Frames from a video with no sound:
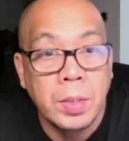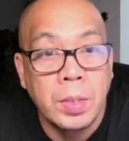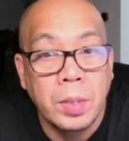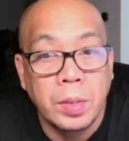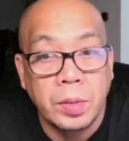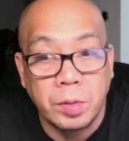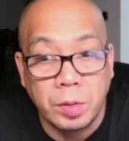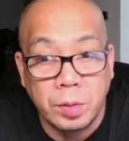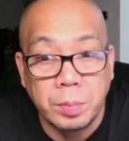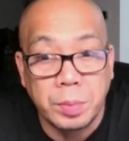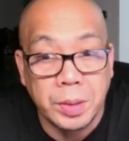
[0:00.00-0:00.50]

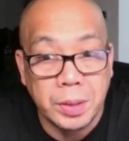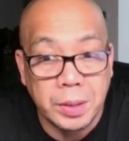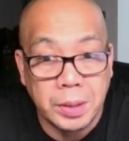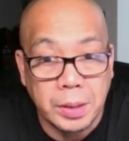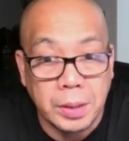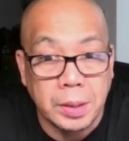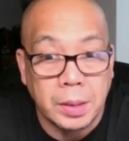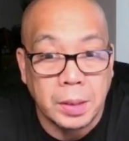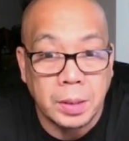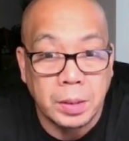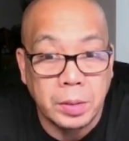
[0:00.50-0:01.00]
They're in
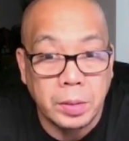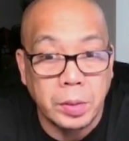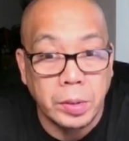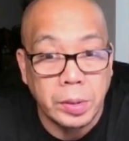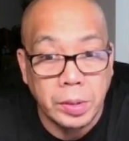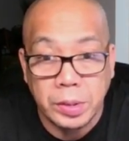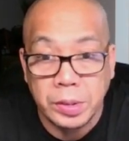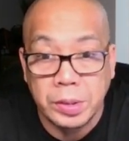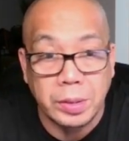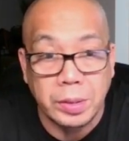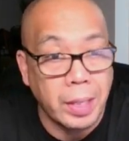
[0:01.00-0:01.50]
Brazil. They're
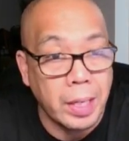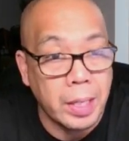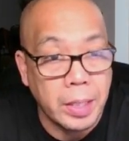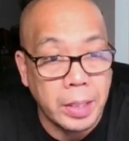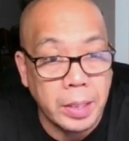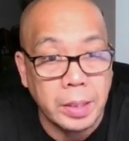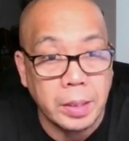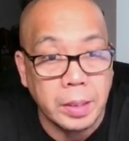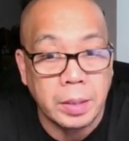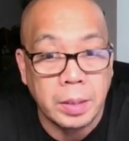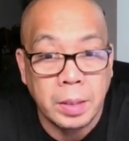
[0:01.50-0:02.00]
used to that
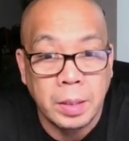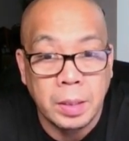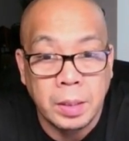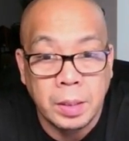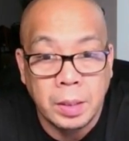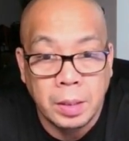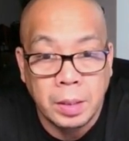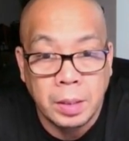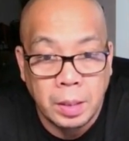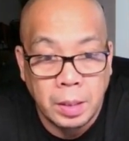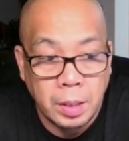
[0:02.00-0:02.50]
heat,
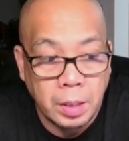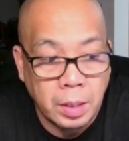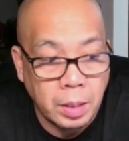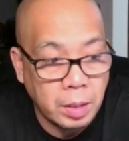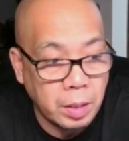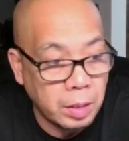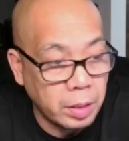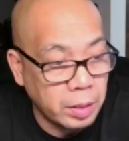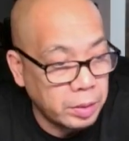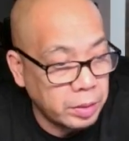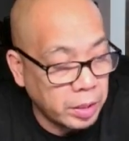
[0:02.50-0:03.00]

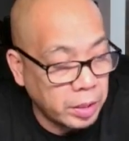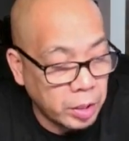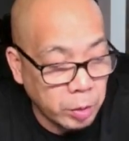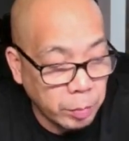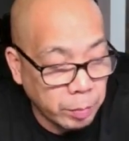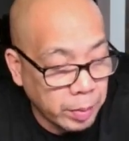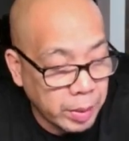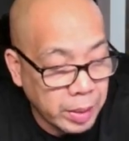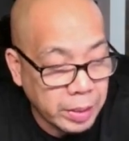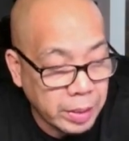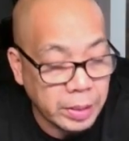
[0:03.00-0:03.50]
the
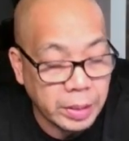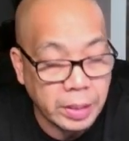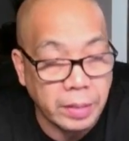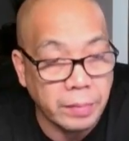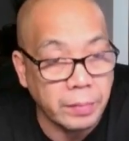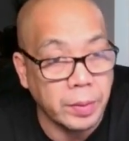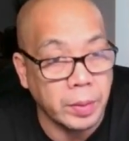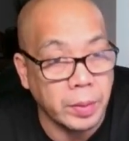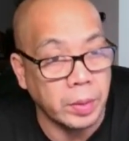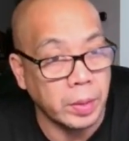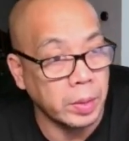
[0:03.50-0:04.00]
humidity,
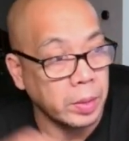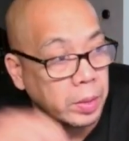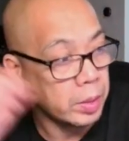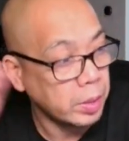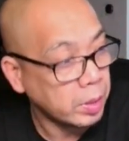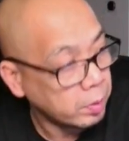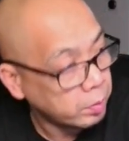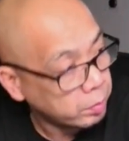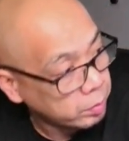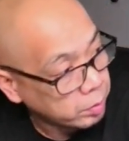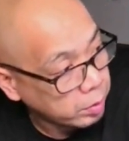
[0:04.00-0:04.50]
everything. You
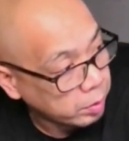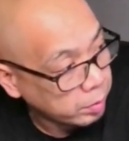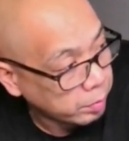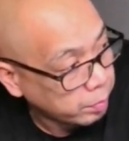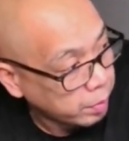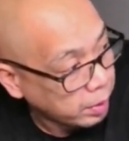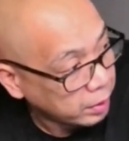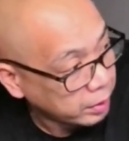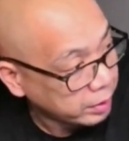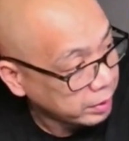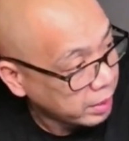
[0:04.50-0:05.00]
know, they're
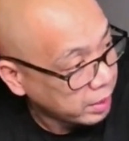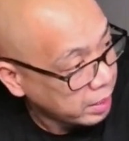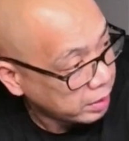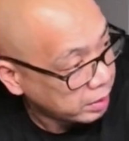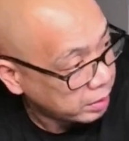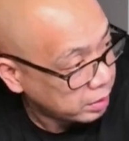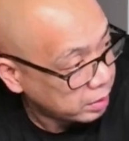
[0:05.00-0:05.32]
probably not